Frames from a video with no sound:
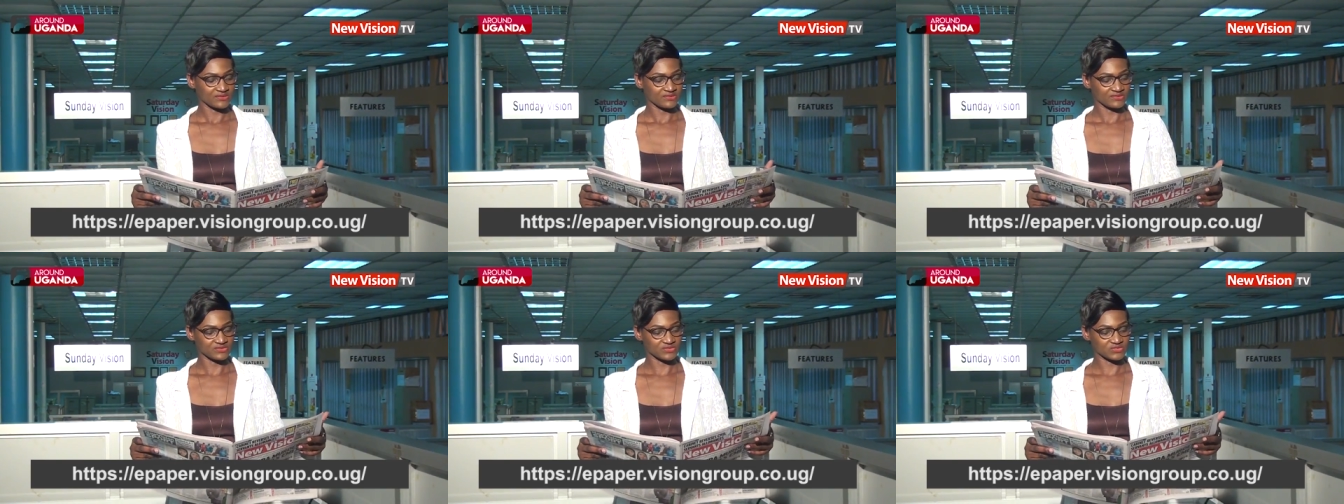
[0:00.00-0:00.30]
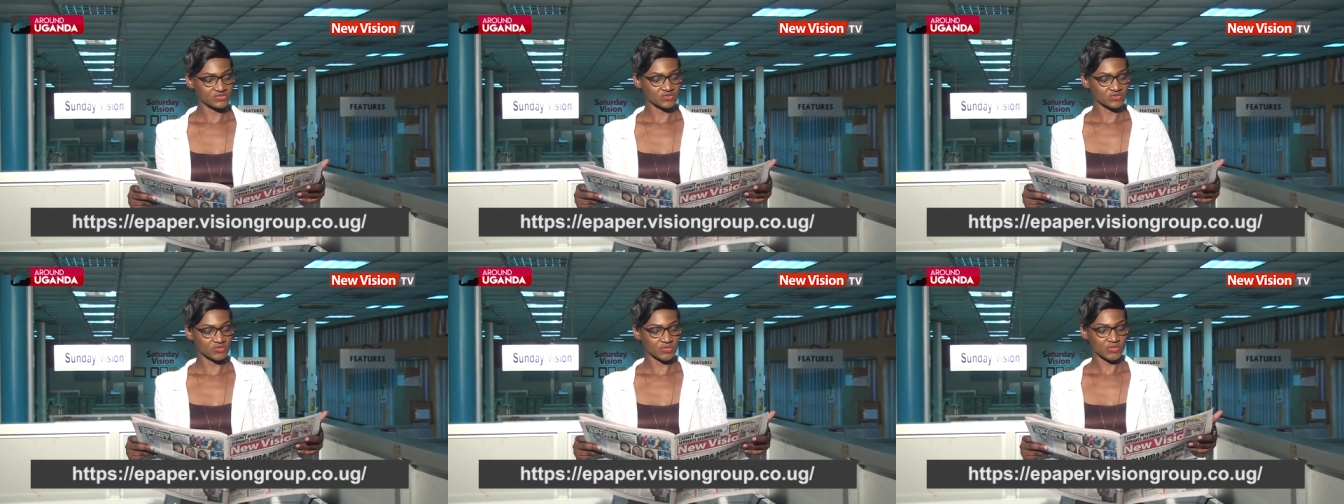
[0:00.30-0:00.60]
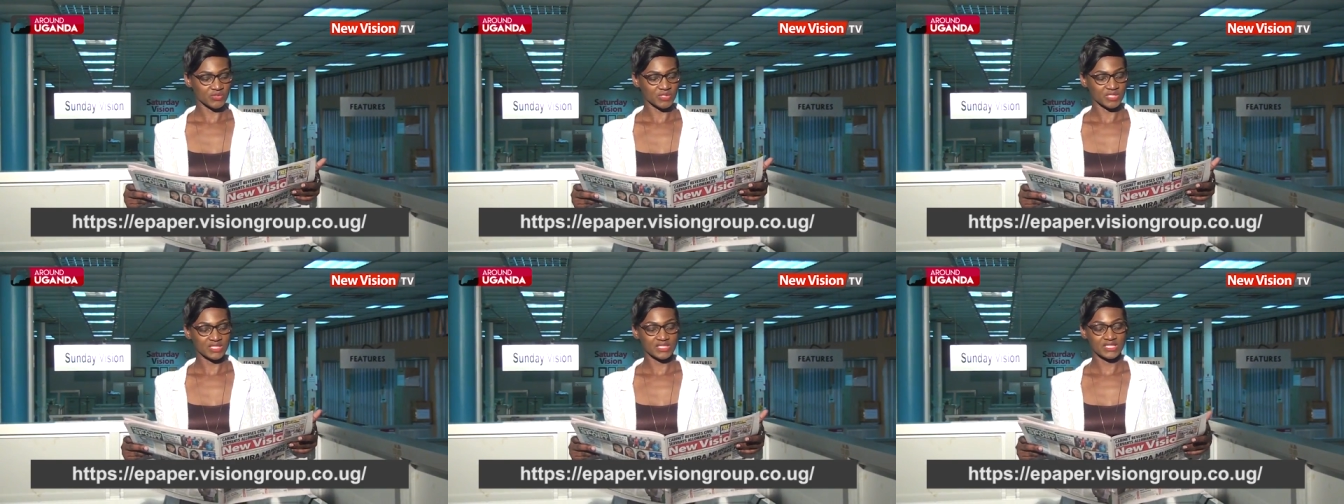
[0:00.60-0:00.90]
The
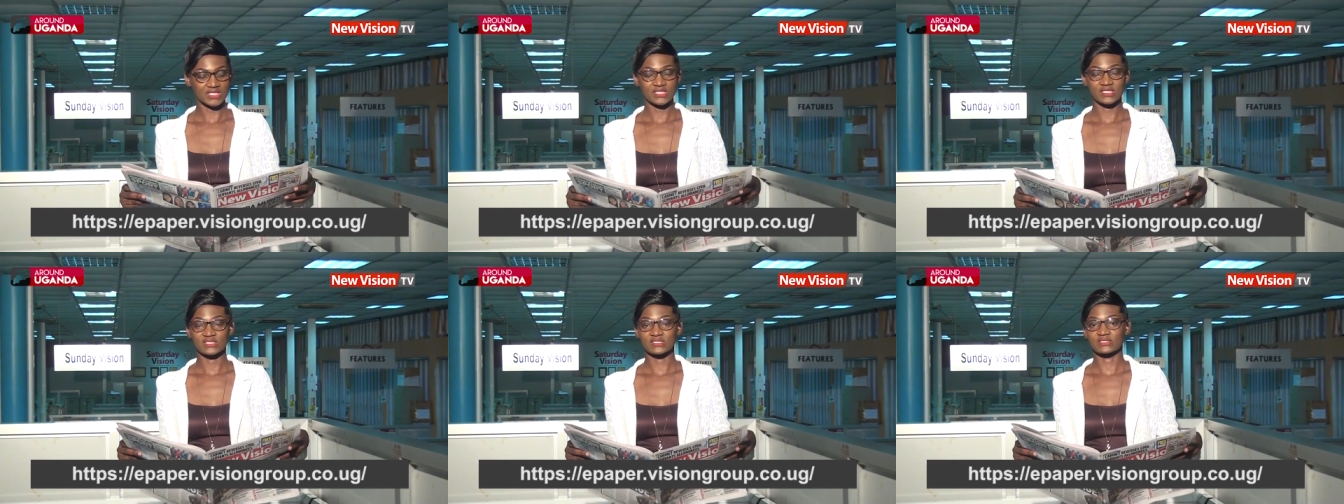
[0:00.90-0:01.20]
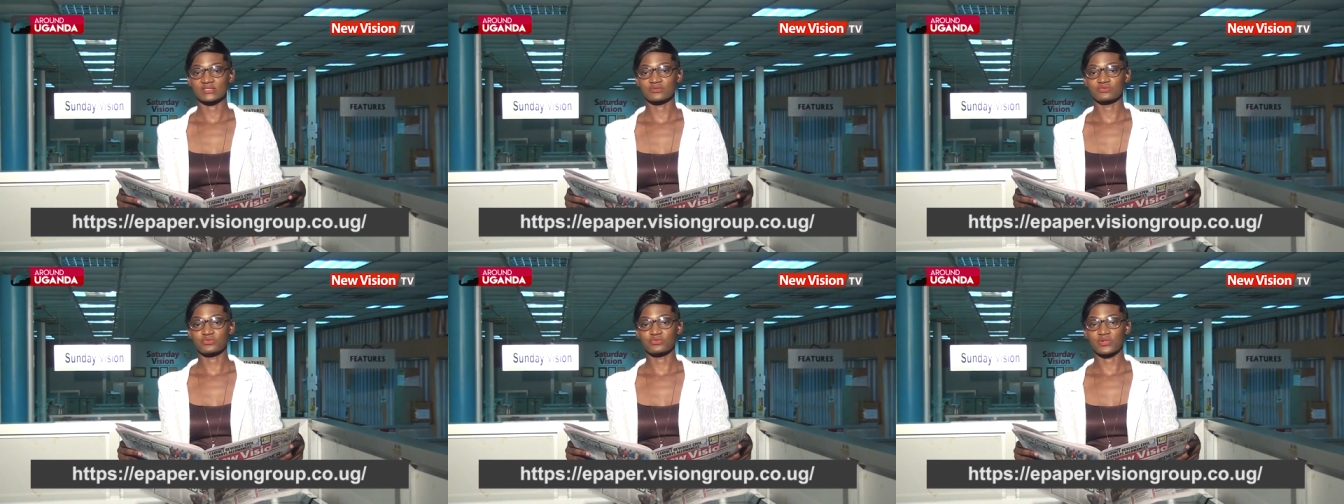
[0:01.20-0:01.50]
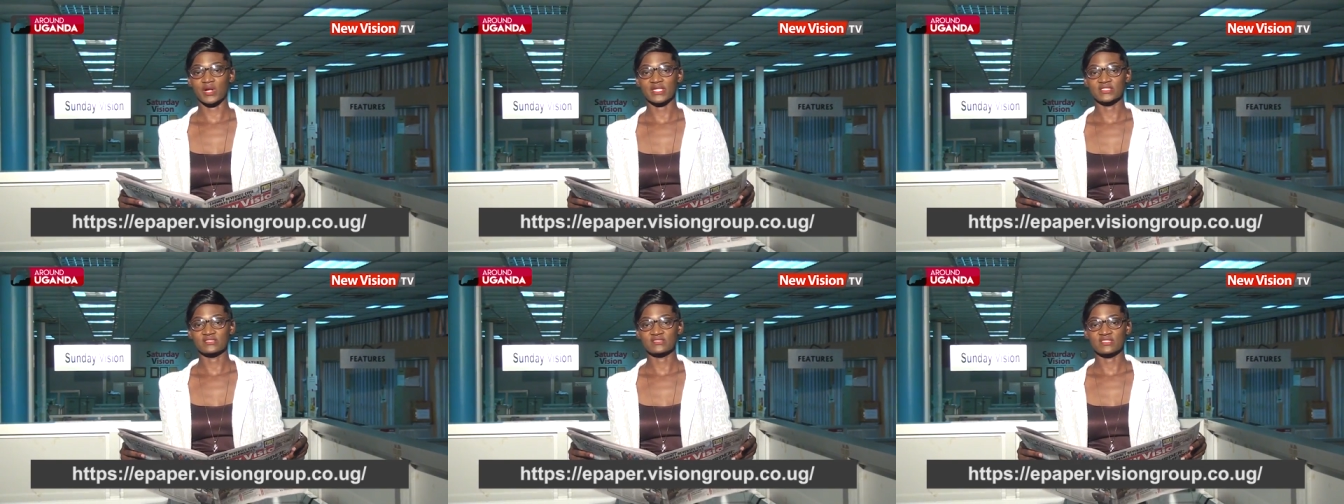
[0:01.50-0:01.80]
story is
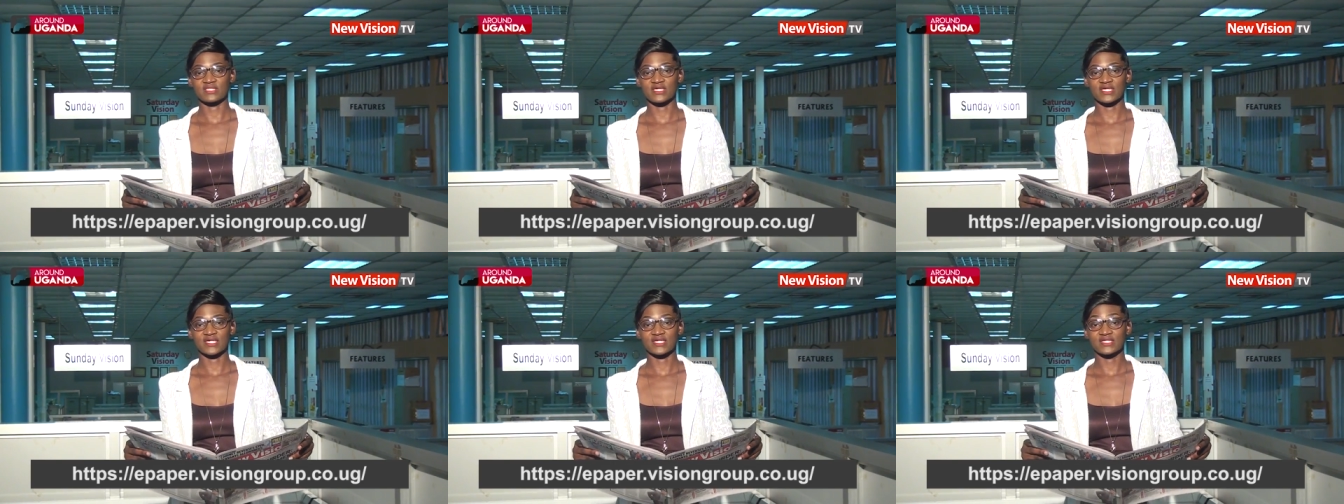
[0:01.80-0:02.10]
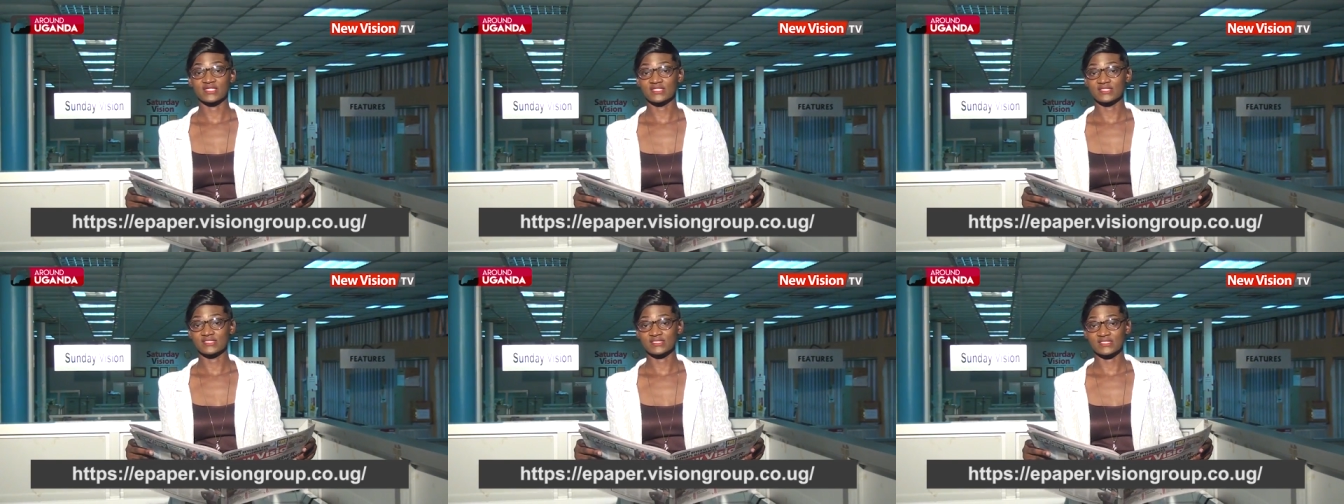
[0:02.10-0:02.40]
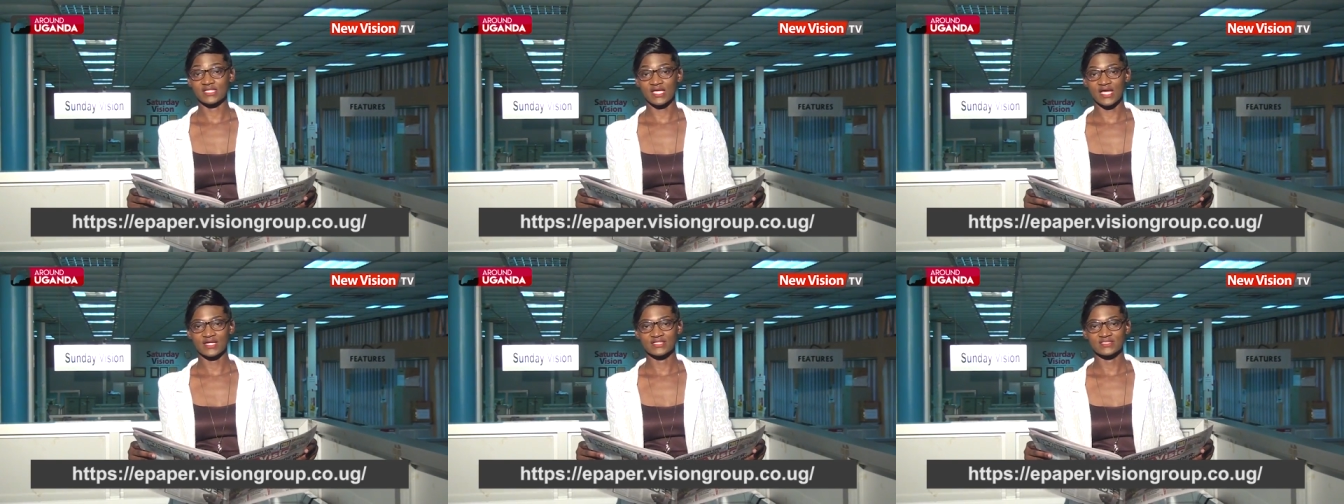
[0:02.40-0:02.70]
right there
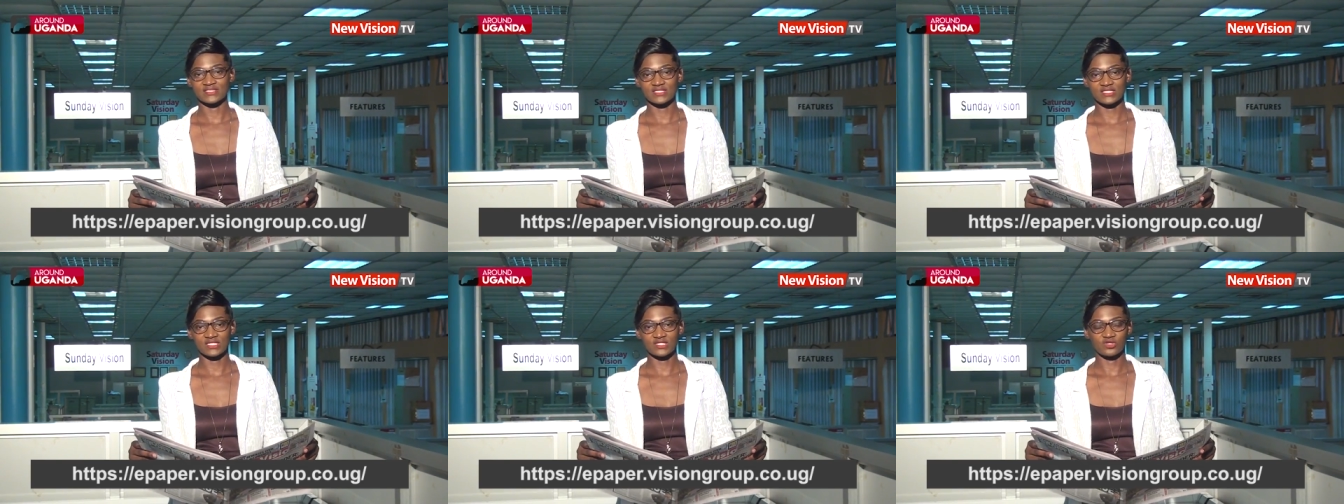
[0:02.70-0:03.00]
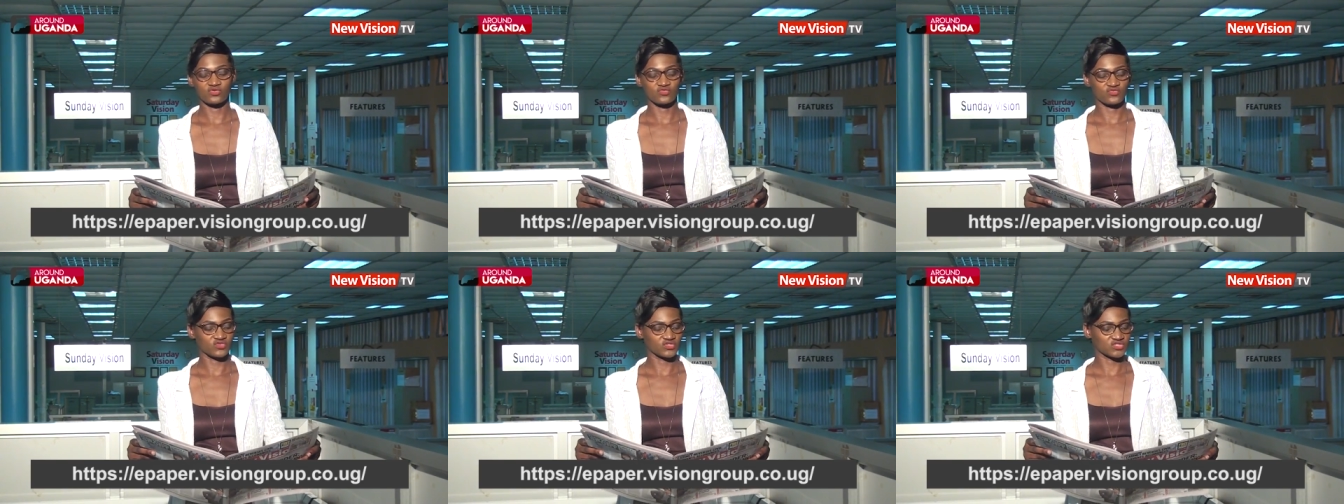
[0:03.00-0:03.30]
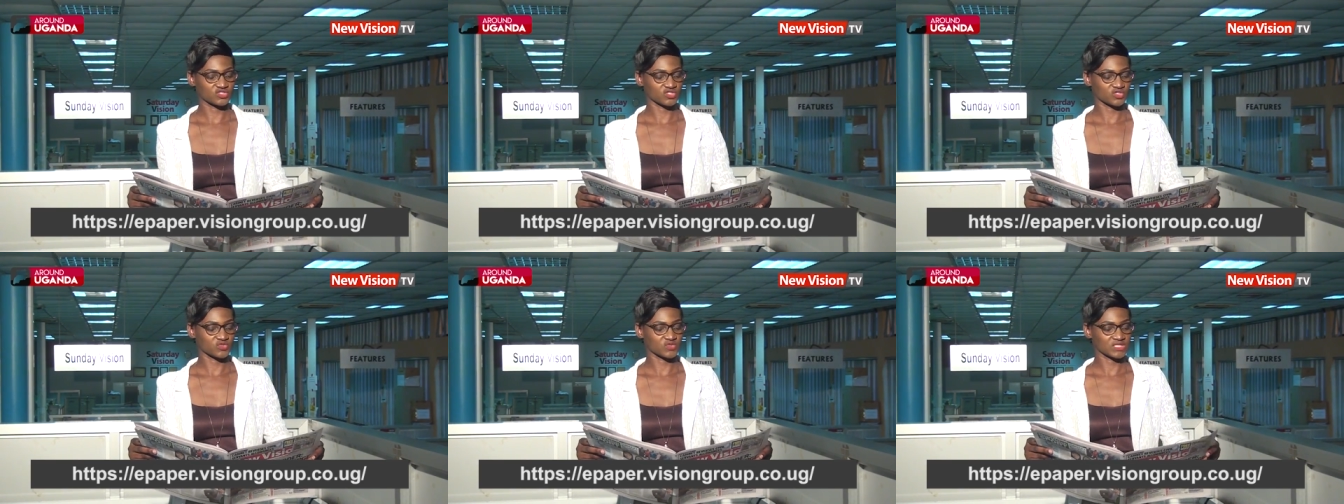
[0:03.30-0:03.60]
inside the New
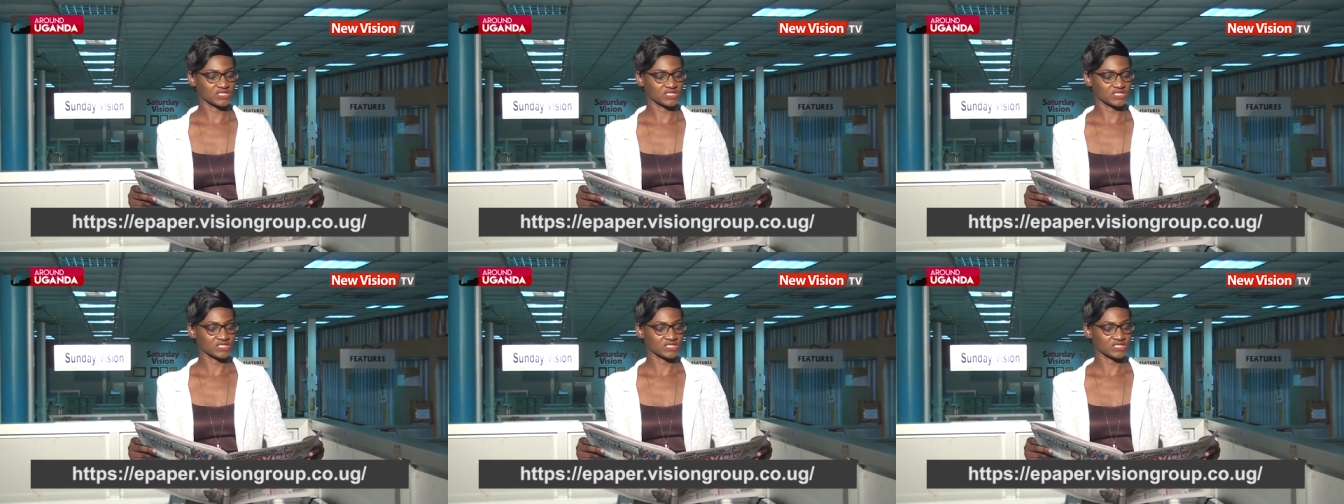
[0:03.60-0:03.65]
Vision.